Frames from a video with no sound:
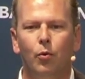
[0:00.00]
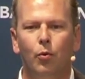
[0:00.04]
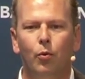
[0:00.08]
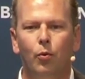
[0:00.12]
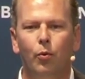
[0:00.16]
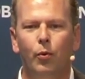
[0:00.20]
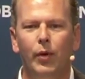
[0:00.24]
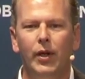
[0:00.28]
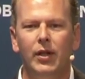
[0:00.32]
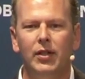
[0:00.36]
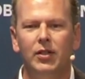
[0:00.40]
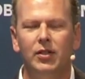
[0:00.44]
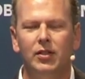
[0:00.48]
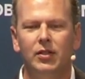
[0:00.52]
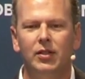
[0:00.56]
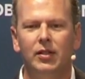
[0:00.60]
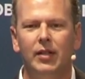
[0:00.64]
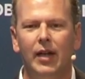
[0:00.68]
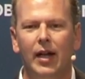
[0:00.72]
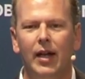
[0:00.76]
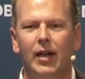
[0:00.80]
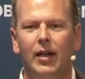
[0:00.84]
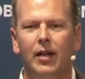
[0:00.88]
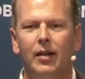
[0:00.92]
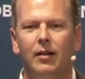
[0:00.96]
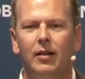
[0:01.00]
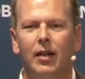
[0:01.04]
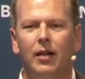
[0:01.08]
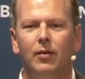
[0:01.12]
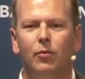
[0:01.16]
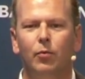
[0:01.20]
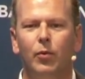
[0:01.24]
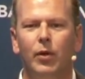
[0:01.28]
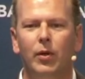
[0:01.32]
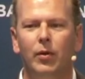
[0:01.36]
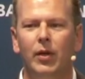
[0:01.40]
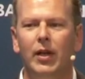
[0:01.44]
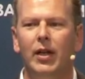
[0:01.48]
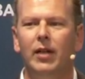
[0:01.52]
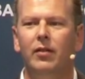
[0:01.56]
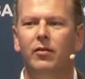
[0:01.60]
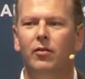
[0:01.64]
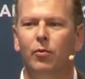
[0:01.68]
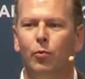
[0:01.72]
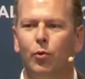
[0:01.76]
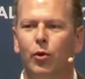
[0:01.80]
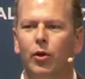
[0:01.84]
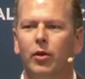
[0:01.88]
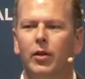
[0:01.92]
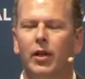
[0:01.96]
we stated that we need the
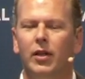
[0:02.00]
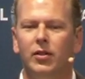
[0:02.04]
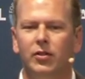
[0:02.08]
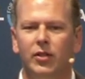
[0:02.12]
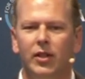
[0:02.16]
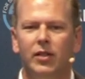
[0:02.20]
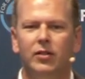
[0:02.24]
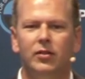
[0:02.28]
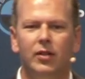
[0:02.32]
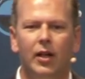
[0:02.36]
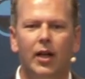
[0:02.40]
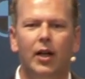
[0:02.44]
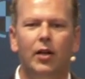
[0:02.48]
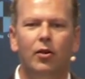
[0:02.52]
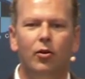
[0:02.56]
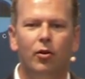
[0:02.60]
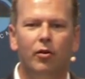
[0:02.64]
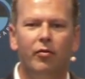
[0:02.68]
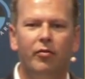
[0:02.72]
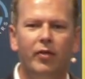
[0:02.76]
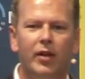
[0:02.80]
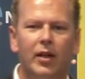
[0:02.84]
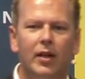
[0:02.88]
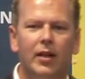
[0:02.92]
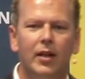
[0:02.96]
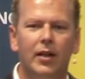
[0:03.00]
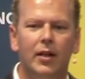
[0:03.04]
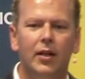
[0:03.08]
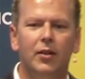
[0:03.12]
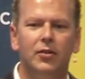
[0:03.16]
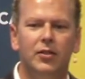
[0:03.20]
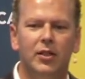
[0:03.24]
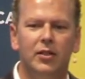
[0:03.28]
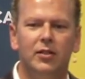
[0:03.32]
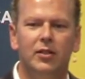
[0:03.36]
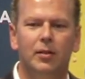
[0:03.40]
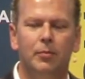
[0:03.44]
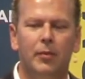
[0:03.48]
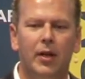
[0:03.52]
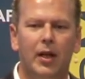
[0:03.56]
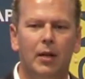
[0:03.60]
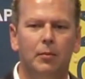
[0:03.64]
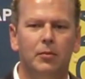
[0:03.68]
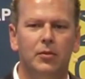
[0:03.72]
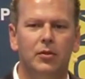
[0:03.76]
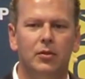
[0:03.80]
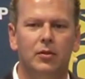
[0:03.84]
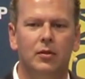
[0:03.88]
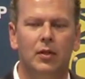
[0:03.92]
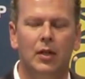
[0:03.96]
word assist in your system
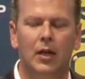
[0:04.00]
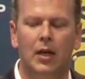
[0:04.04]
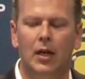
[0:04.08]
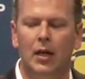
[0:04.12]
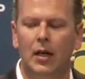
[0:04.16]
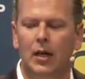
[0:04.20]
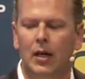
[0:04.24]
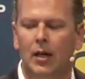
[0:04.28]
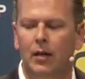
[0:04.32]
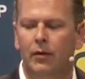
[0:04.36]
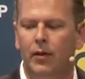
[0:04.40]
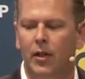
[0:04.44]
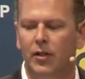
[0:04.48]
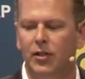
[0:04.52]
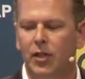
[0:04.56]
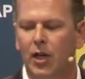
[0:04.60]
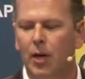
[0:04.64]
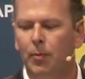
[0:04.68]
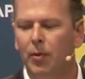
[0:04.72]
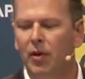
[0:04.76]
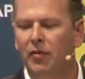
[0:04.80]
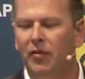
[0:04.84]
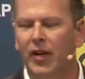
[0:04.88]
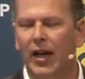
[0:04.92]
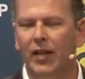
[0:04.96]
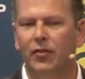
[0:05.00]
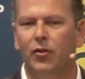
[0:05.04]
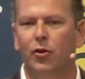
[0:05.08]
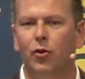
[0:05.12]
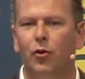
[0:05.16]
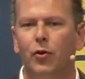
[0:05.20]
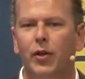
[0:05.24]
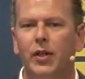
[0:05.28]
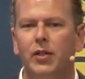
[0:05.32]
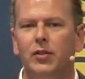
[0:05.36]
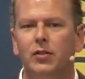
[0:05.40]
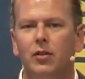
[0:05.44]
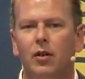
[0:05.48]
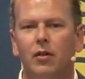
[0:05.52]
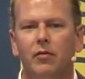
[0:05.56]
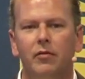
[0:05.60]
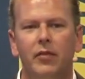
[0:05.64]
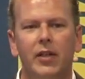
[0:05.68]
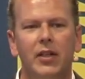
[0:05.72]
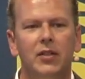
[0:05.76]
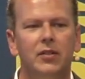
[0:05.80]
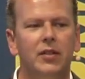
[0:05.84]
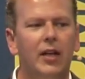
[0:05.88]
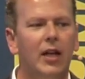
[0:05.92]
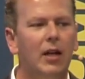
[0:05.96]
names. There's a couple of categories of
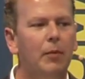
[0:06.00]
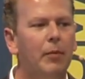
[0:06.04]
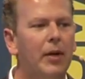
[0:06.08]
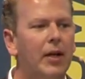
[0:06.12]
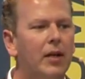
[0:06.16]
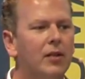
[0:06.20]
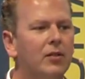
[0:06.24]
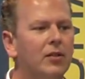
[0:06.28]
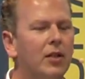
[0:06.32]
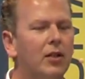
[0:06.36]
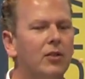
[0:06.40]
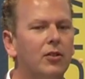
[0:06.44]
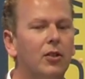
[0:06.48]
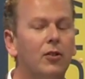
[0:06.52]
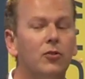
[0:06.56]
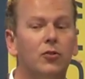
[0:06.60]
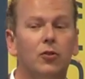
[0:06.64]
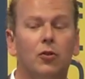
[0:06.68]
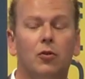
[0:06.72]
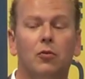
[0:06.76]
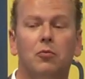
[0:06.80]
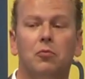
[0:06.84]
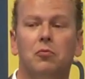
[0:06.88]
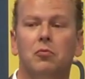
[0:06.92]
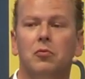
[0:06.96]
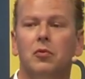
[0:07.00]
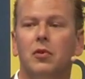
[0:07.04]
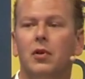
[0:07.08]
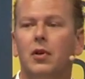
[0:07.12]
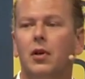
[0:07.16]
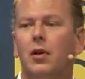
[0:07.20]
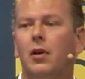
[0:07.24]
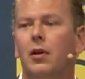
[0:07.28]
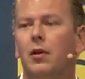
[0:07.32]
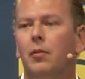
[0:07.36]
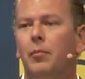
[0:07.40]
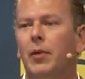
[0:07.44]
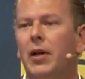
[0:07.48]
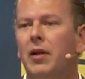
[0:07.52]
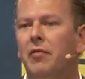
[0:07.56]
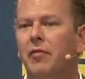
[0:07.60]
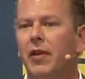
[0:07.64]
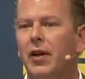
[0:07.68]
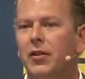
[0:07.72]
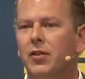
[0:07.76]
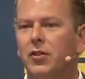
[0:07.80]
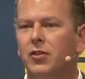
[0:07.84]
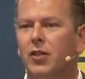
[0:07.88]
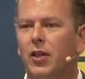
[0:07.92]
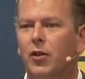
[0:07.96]
these namings. There's also
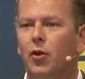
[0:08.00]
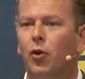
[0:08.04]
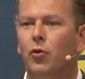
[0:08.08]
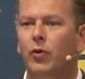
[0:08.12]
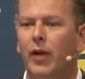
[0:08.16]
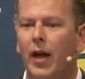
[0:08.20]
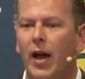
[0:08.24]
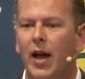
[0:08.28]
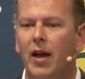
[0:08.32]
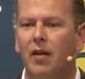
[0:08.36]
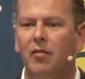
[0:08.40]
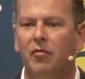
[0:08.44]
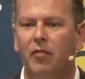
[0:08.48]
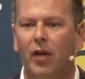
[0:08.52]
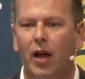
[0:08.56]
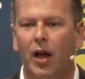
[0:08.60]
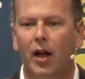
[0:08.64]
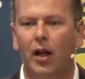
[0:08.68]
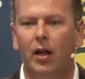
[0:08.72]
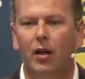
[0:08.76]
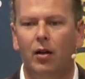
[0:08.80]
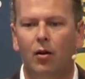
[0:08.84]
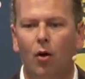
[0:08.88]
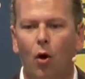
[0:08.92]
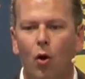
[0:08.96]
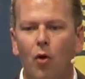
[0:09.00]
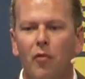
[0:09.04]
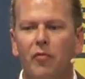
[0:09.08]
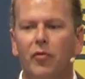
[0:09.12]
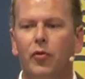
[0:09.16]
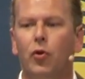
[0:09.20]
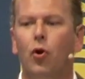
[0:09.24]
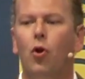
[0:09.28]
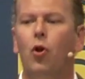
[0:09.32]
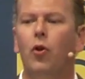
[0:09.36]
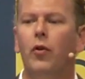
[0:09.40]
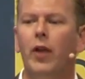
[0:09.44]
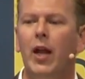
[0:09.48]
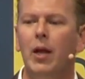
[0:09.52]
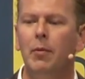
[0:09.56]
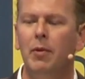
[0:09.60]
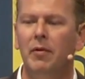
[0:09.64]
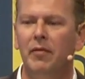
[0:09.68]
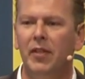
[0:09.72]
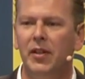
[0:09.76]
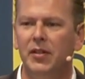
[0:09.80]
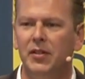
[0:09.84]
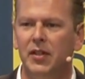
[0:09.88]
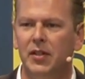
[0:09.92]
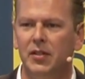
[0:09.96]
manufacturers that don't have an overall name of
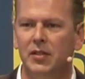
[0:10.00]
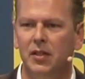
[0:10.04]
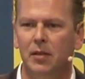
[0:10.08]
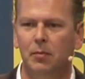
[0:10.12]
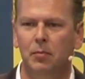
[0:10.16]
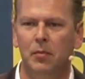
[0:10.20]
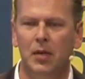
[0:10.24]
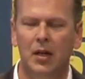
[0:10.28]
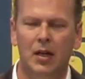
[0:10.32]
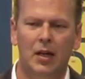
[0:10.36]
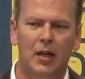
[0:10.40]
the system.